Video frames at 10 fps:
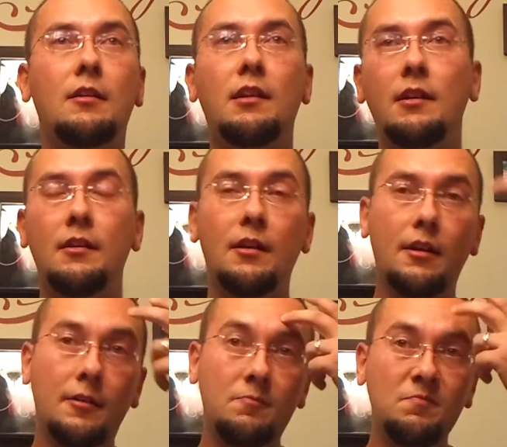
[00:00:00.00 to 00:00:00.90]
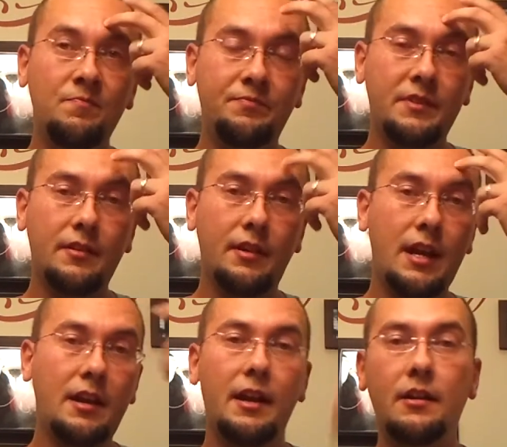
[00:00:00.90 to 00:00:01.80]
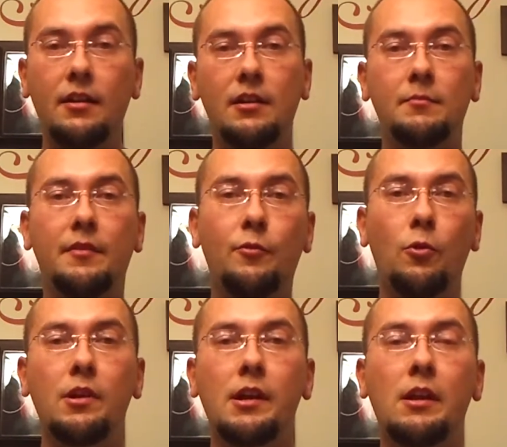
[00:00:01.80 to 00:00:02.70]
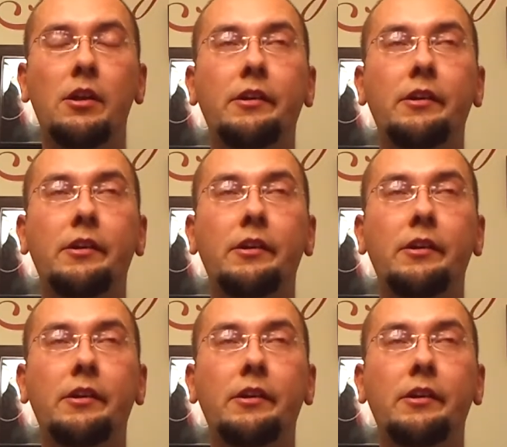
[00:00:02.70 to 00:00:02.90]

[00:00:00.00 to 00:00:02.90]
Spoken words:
Getting a headache in my forehead.